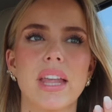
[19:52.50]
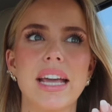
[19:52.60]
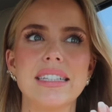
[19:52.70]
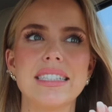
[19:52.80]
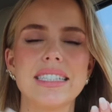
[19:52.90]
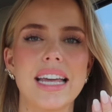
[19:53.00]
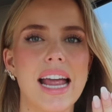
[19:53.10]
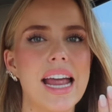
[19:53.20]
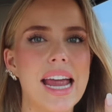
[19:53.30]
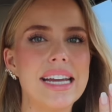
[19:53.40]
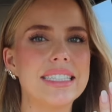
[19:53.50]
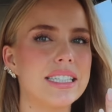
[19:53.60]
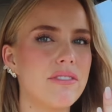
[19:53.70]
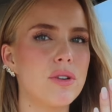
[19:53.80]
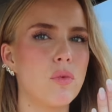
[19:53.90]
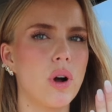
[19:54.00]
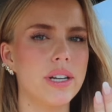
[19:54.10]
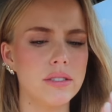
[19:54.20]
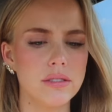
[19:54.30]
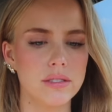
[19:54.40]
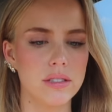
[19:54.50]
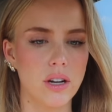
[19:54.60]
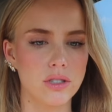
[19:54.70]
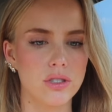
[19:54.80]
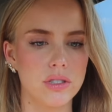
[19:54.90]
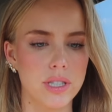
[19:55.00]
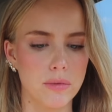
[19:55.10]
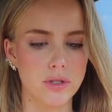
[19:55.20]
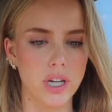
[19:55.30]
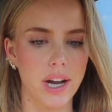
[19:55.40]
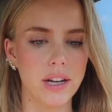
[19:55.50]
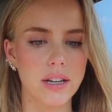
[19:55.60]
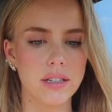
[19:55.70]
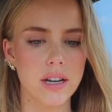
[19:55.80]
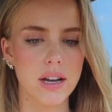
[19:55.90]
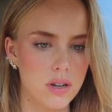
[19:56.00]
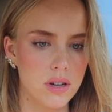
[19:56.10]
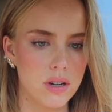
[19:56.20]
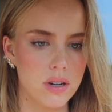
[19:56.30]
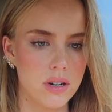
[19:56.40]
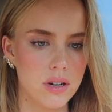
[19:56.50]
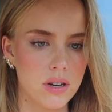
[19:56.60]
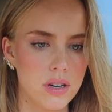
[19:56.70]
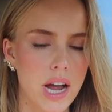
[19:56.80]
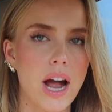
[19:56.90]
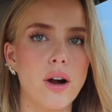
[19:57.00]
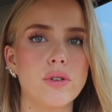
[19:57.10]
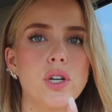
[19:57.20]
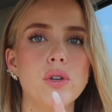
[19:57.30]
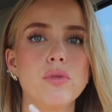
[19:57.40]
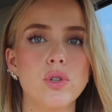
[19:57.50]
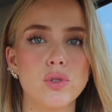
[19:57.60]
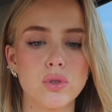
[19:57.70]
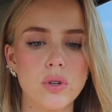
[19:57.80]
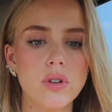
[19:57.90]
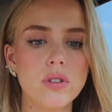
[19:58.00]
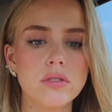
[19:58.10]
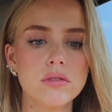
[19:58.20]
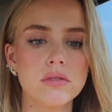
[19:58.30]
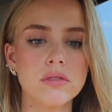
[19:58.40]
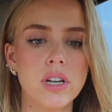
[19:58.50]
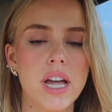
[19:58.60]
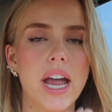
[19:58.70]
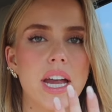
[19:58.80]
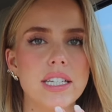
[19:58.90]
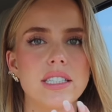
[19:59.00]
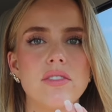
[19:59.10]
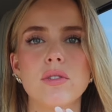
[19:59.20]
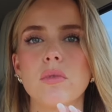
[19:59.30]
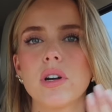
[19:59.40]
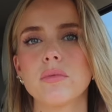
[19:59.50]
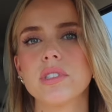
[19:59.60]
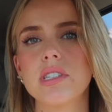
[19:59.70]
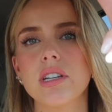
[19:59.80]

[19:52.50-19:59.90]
It's 871. I'll double check. How do you neutral? 871 was the